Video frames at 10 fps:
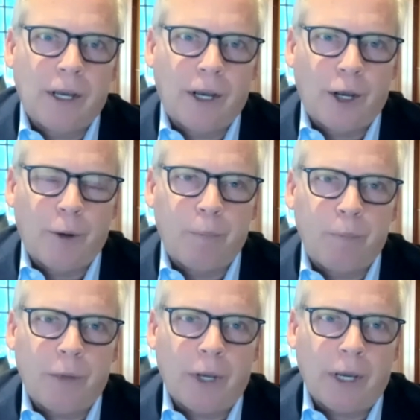
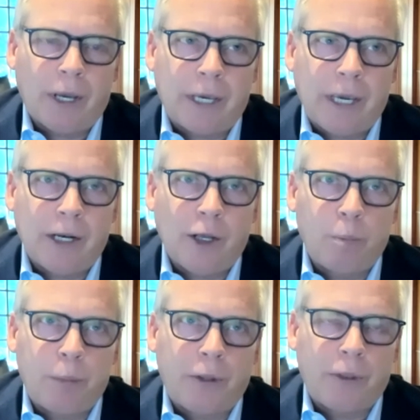I can't
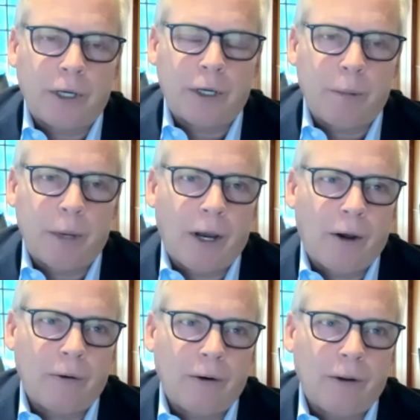help but think
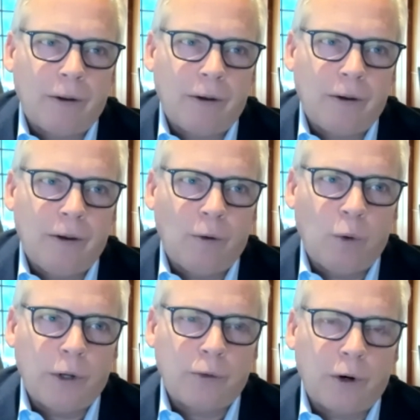about,
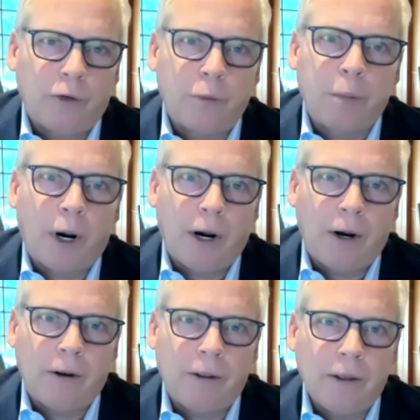what
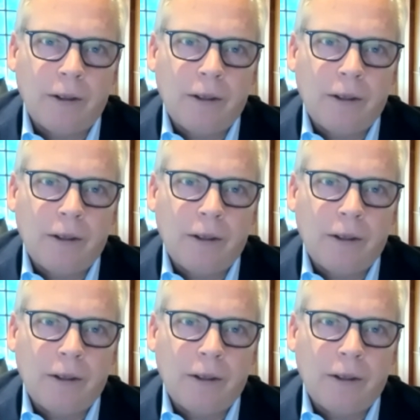transpired